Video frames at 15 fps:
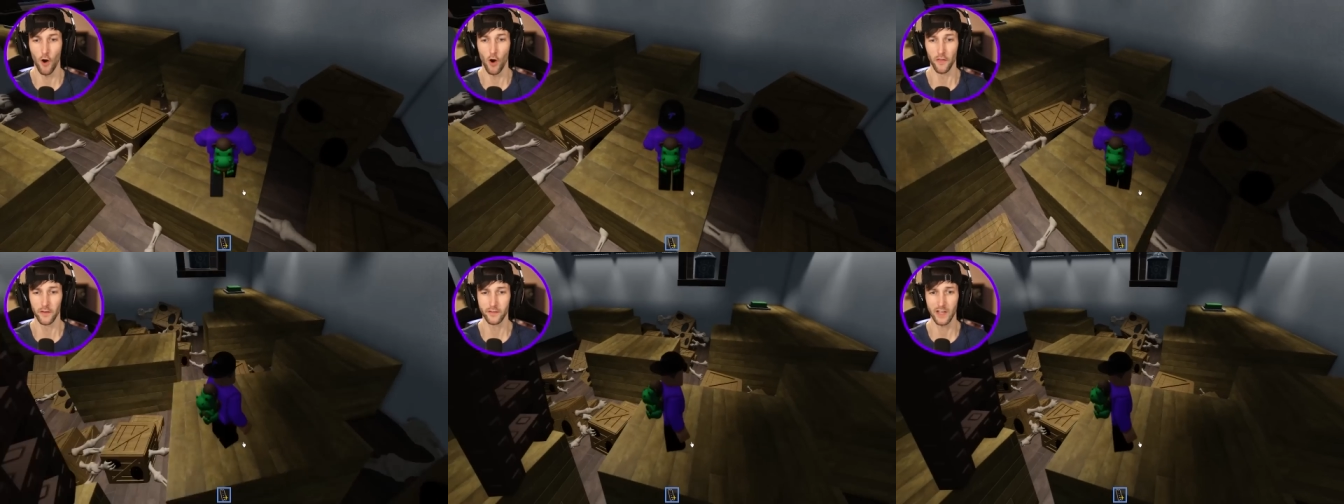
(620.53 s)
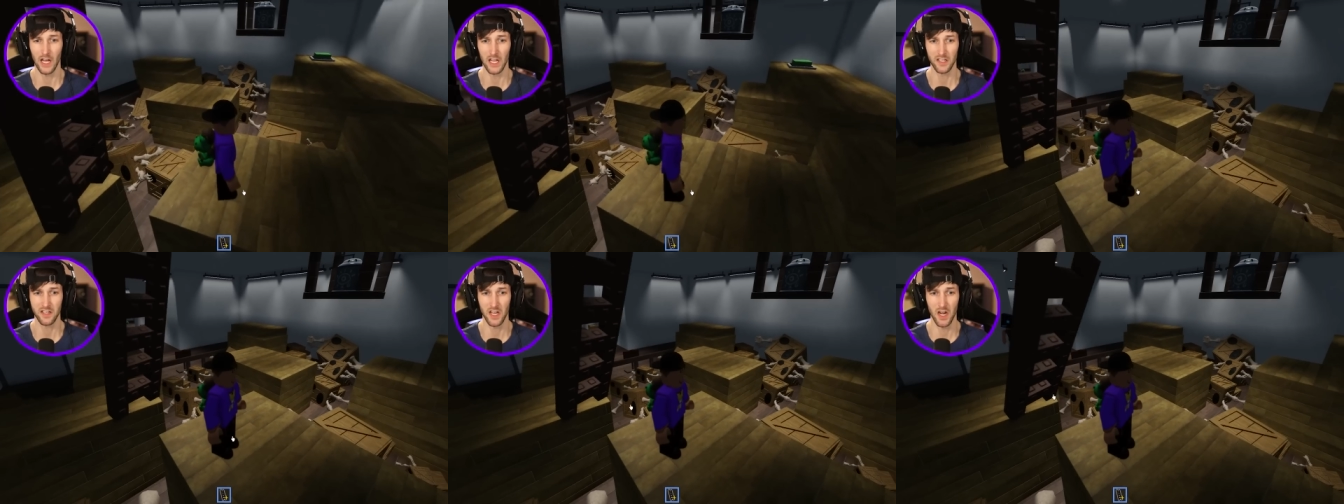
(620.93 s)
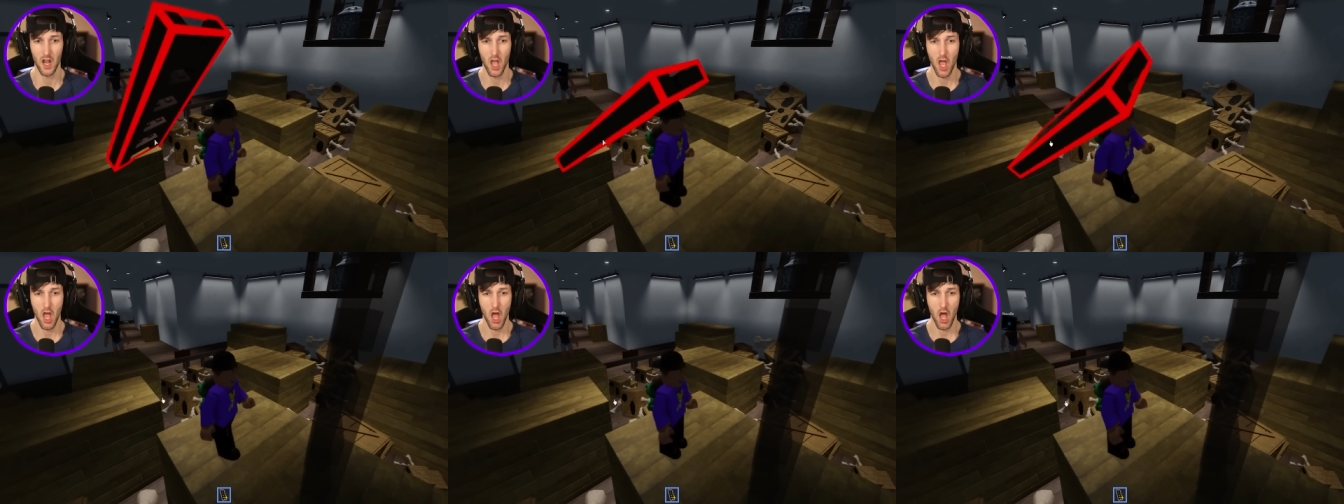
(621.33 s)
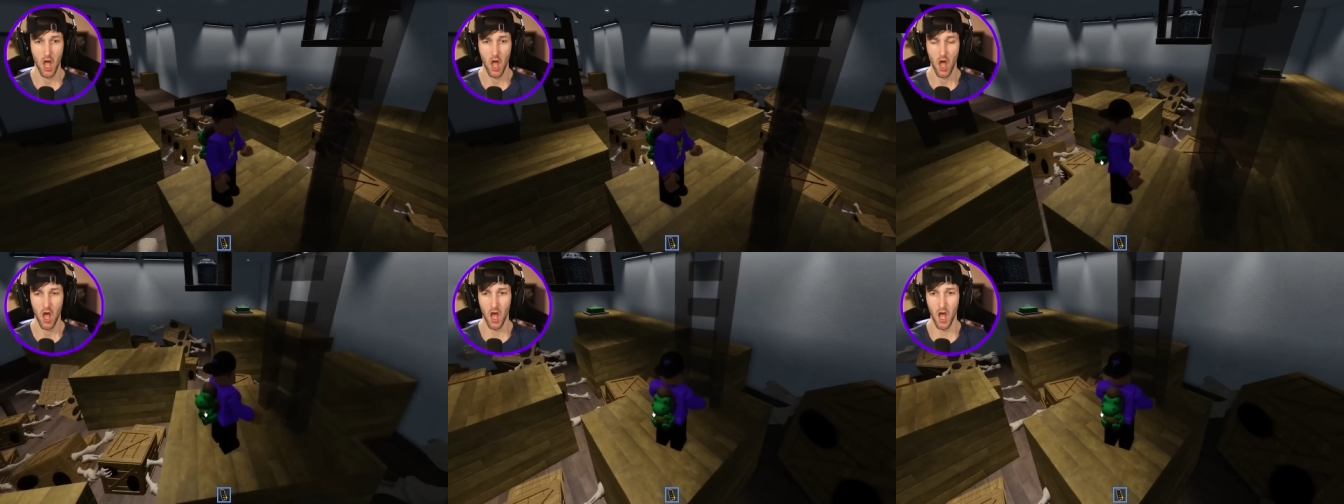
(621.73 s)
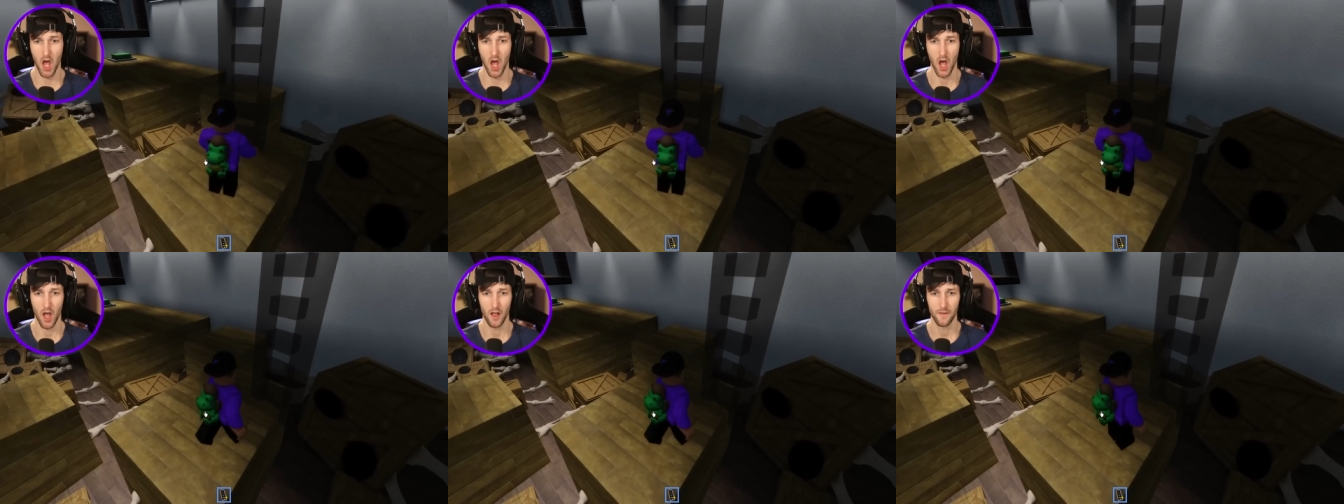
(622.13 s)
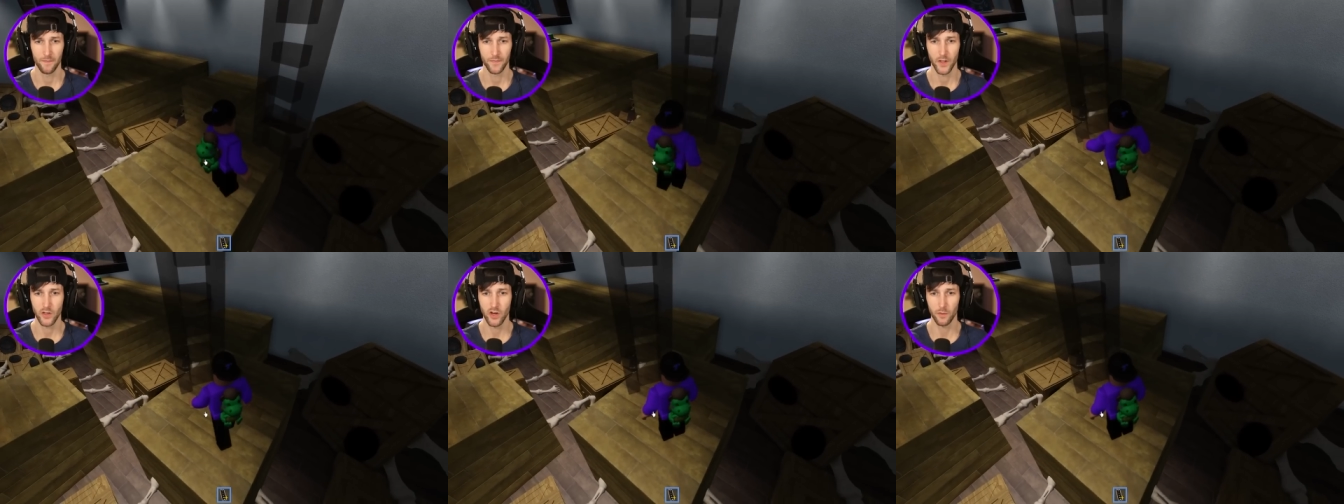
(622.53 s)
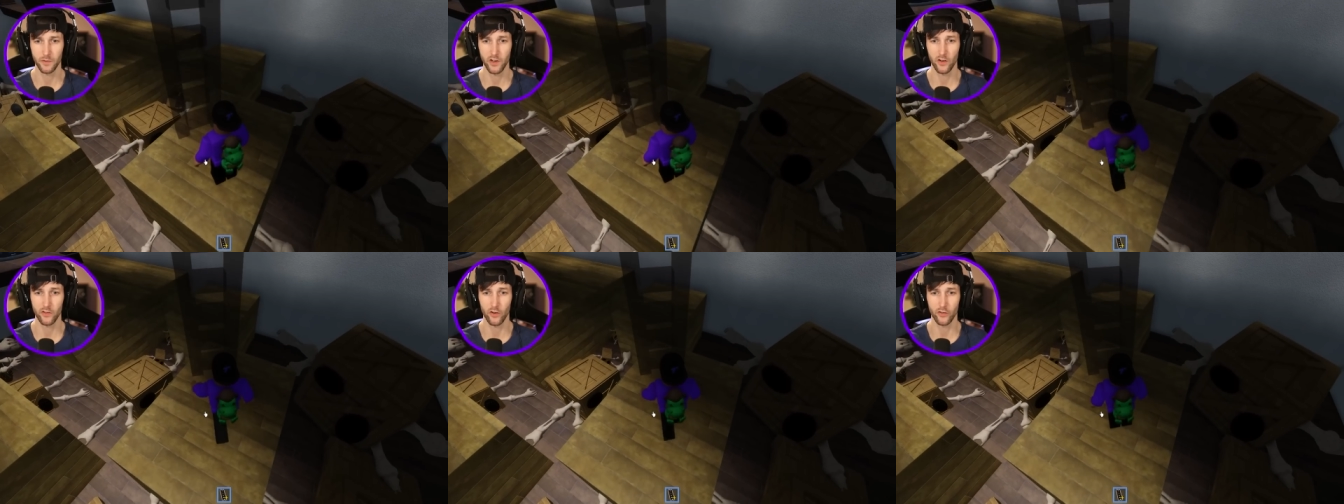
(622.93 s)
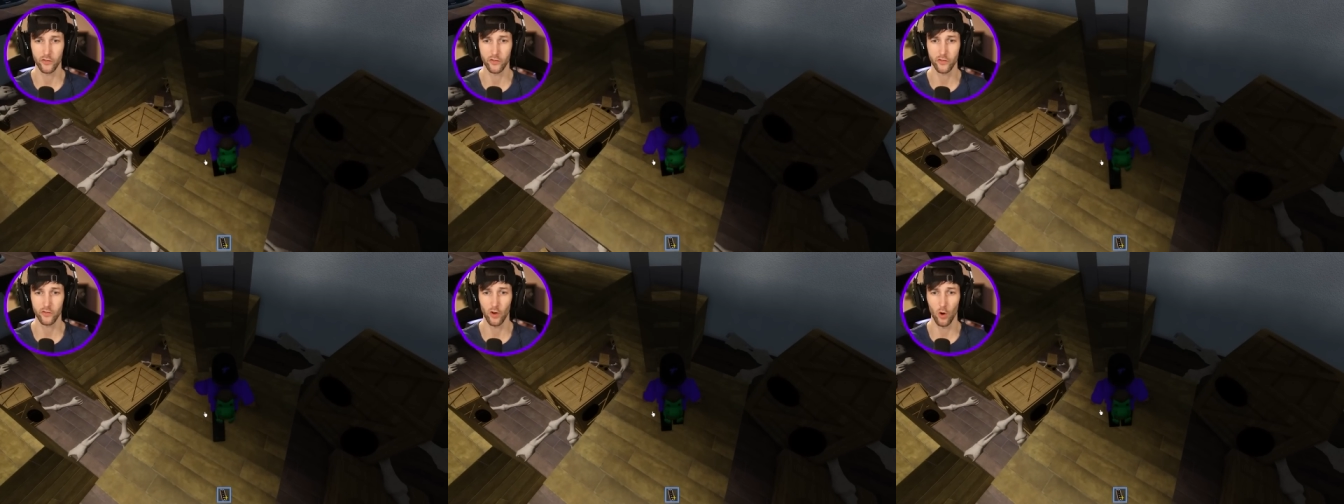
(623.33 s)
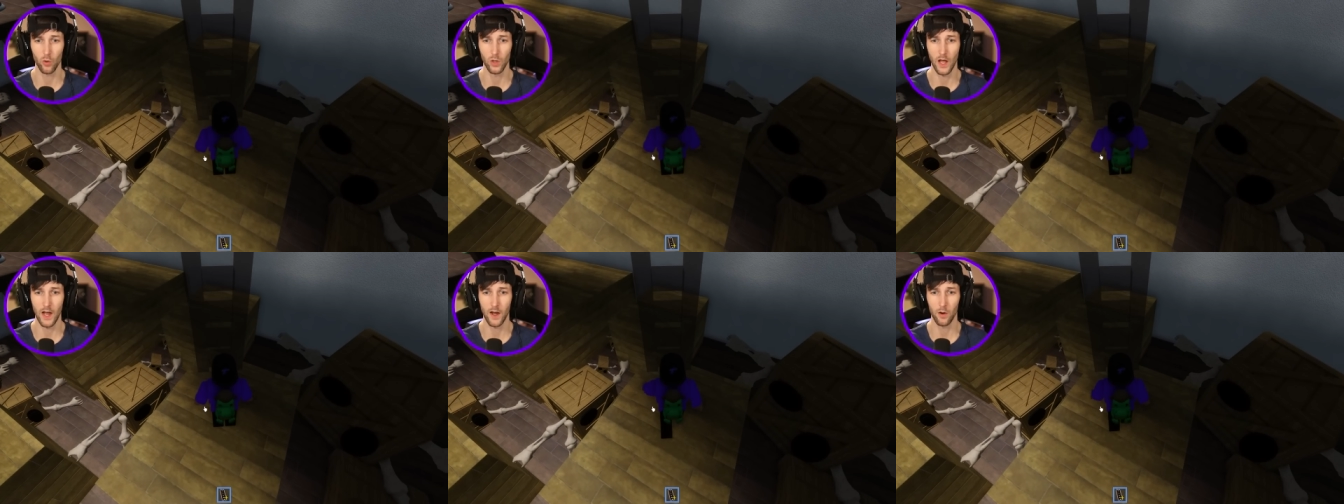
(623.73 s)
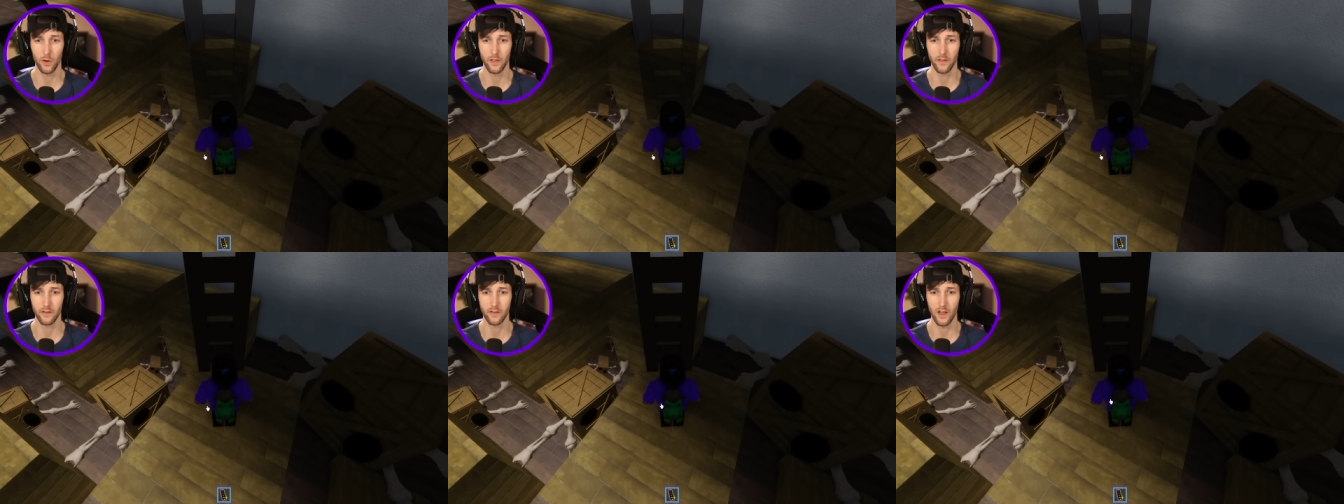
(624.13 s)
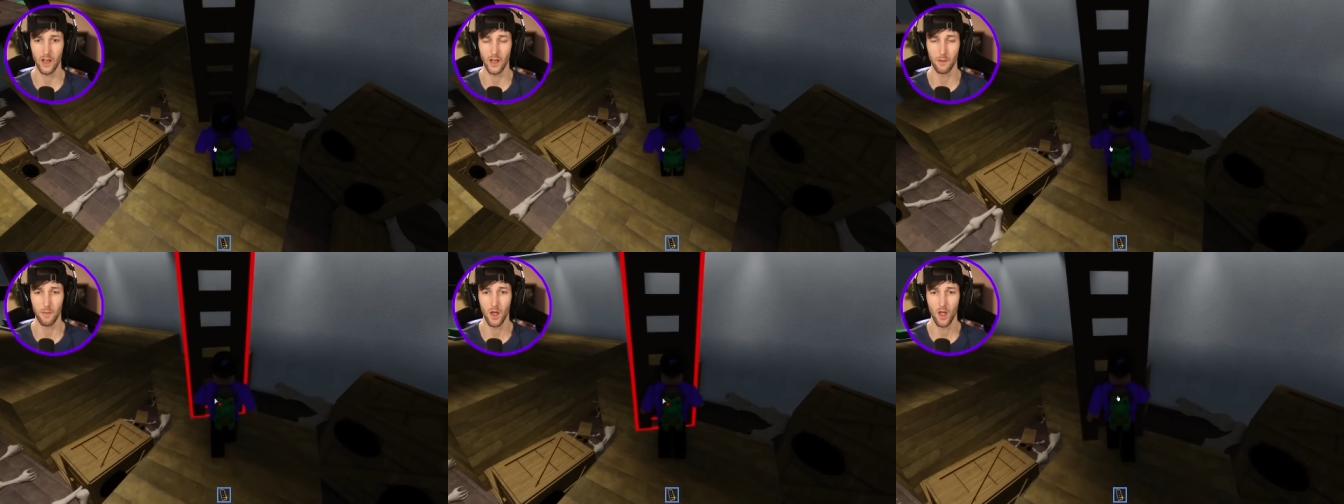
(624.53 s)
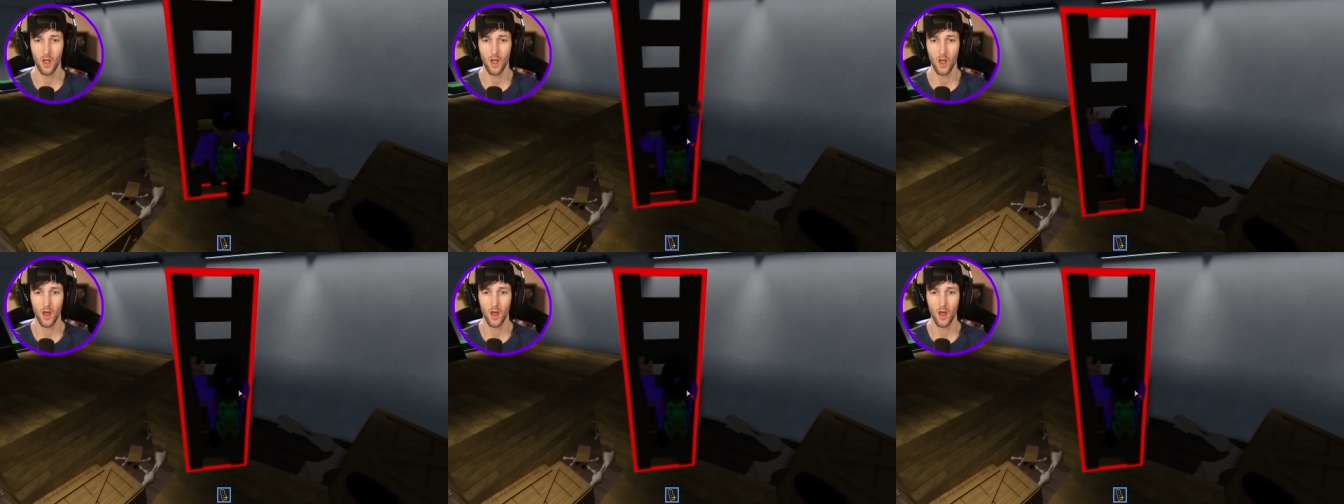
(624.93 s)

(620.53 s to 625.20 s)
fall on the skeleton. Ah, the jump scares are so loud in this game.